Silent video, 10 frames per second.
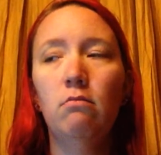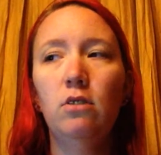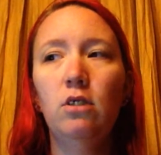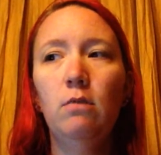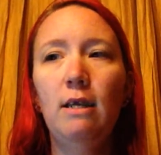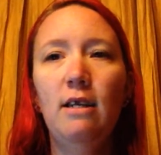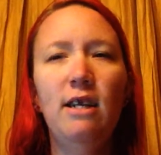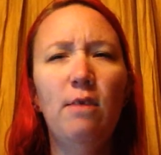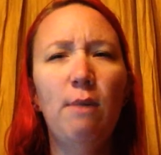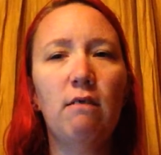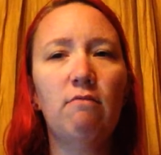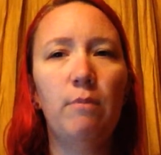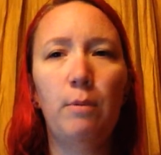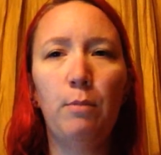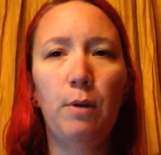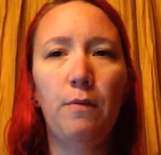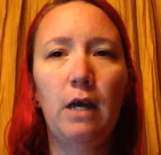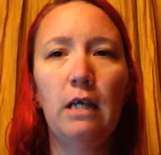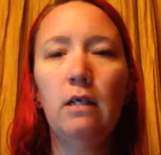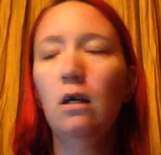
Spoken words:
Still waiting to hear back from him about that.